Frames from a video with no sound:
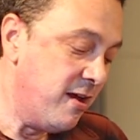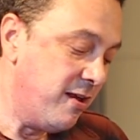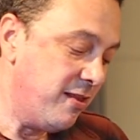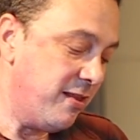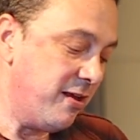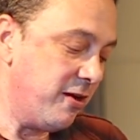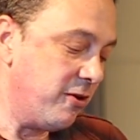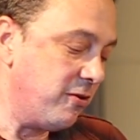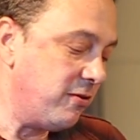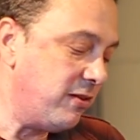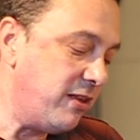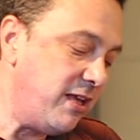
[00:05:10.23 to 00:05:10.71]

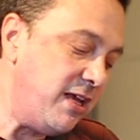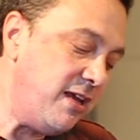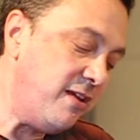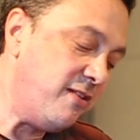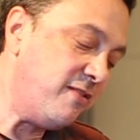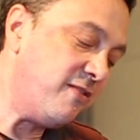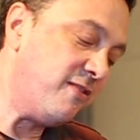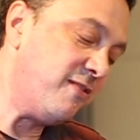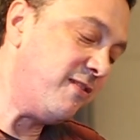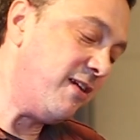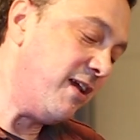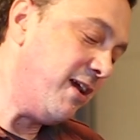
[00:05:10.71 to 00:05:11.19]
their
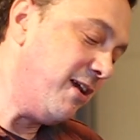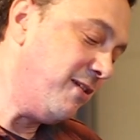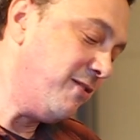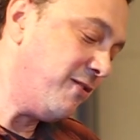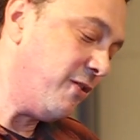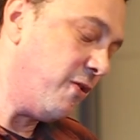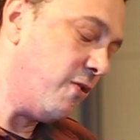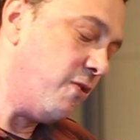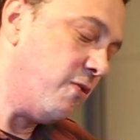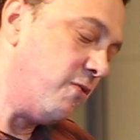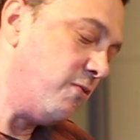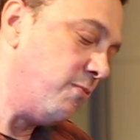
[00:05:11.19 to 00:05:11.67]
least and
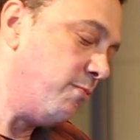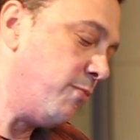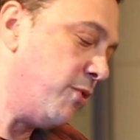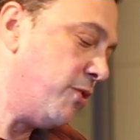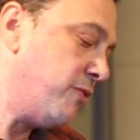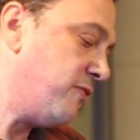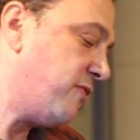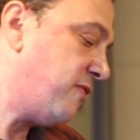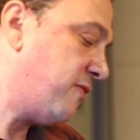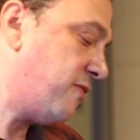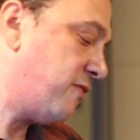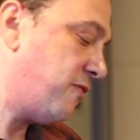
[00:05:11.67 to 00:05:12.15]

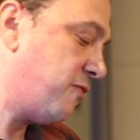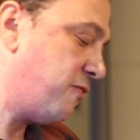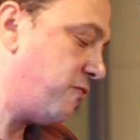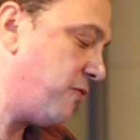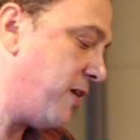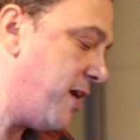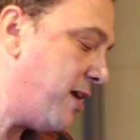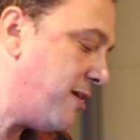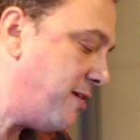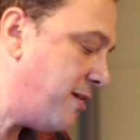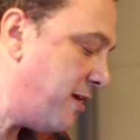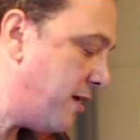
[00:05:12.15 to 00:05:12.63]
ownmost
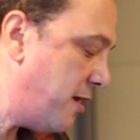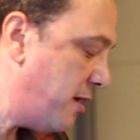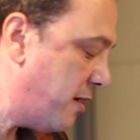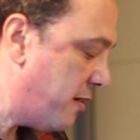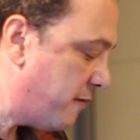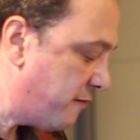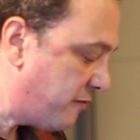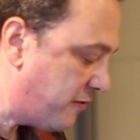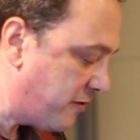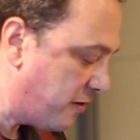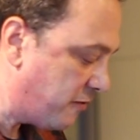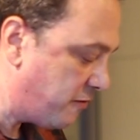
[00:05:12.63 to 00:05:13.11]
stranding
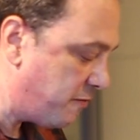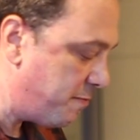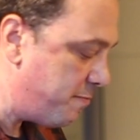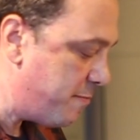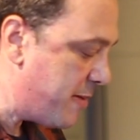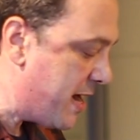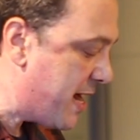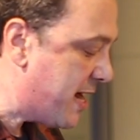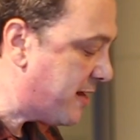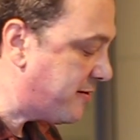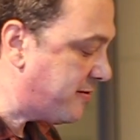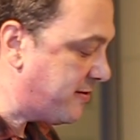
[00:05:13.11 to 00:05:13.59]
of such
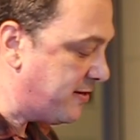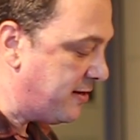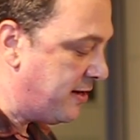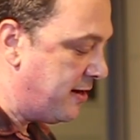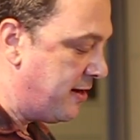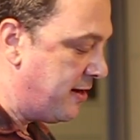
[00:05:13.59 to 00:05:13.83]
matte